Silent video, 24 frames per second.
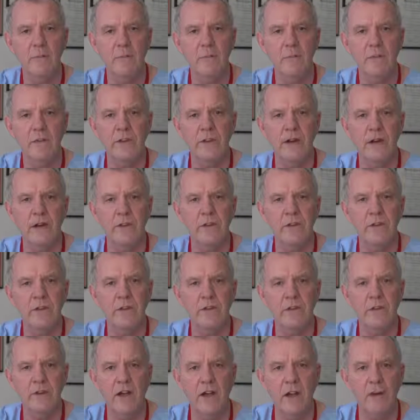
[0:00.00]
without all
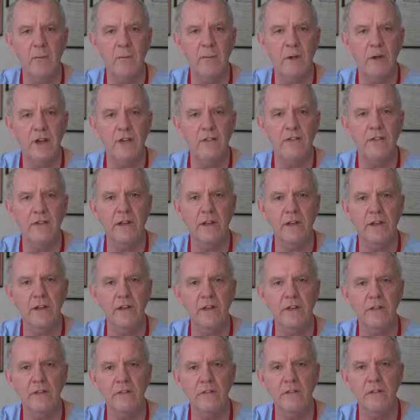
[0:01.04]
the time wasting
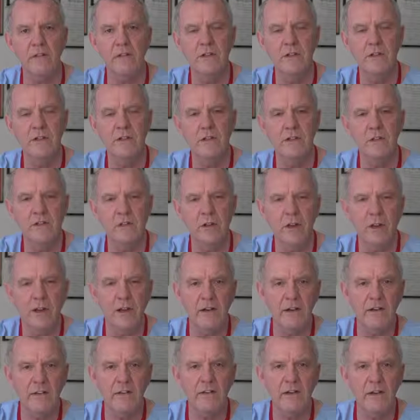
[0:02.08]
of
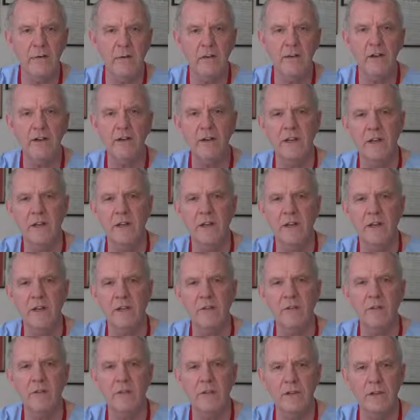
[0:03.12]
trying to see where the needle
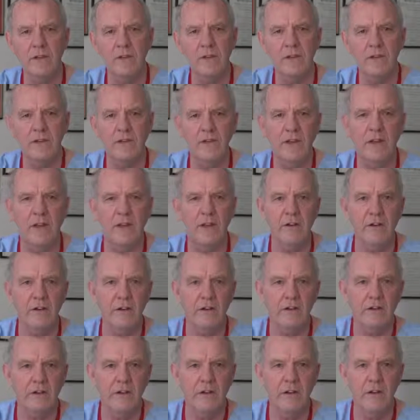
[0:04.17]
is with ultrasound
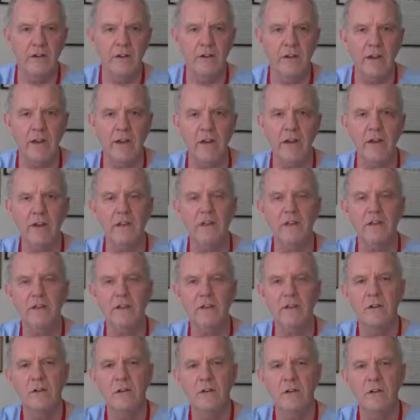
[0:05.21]
or CT,
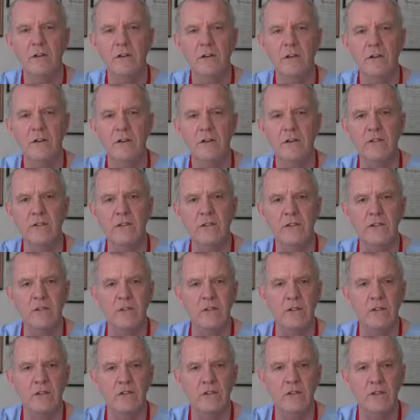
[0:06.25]
or using
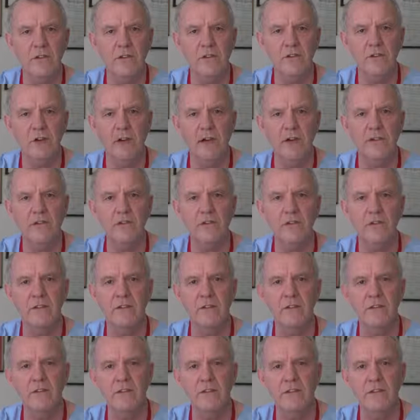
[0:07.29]
fusion
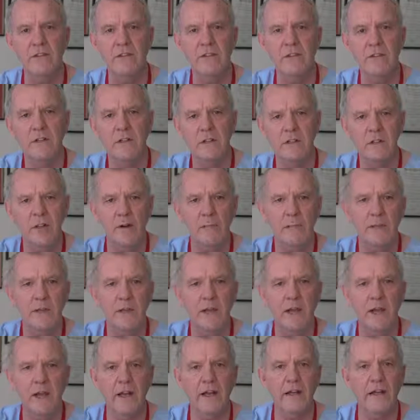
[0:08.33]
devices or
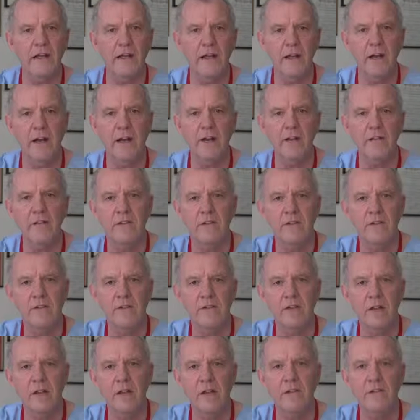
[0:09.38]
complicated guidance
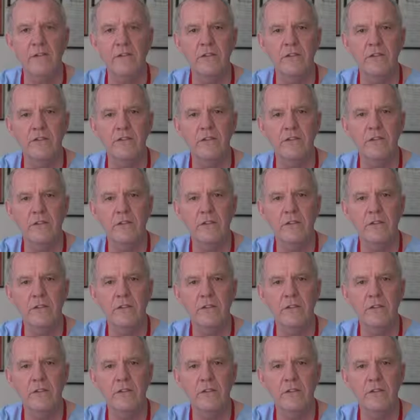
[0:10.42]
devices.